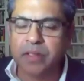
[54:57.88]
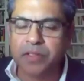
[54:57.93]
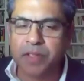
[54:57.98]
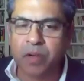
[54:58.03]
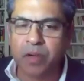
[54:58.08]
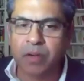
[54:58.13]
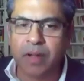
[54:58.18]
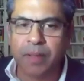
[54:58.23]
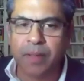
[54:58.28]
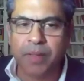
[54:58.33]

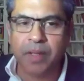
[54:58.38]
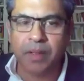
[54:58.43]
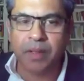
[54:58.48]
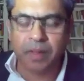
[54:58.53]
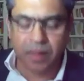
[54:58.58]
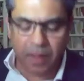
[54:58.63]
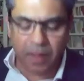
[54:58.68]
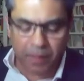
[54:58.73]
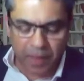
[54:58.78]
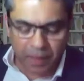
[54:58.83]
so coming
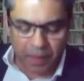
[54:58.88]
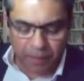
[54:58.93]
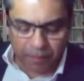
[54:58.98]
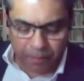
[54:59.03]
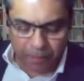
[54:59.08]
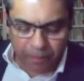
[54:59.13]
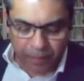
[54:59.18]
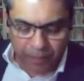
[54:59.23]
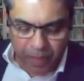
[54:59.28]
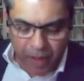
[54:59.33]

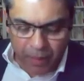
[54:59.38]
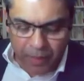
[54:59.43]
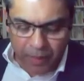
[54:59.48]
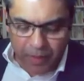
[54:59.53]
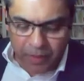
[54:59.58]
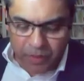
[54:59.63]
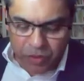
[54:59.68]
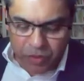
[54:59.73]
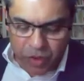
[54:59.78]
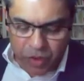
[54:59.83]

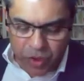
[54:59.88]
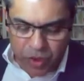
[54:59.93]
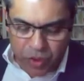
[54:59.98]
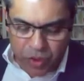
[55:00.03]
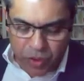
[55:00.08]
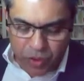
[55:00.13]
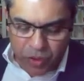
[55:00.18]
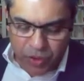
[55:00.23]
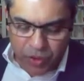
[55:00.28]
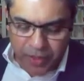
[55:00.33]
to
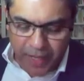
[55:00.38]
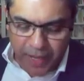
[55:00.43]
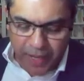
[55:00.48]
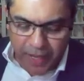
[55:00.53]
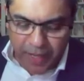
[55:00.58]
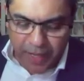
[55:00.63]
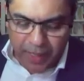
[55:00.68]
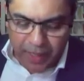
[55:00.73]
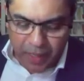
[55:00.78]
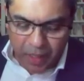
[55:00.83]

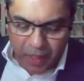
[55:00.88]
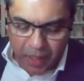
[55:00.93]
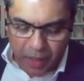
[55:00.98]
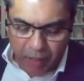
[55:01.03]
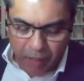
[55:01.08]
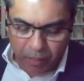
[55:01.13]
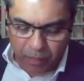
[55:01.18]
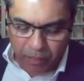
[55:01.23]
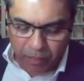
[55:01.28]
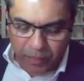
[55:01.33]
today,
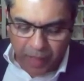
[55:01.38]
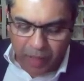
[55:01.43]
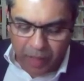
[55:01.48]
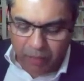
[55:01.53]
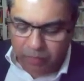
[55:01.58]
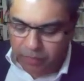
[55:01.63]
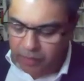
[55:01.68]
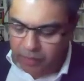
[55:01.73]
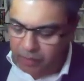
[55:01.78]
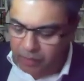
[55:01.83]

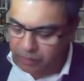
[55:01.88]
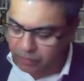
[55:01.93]
now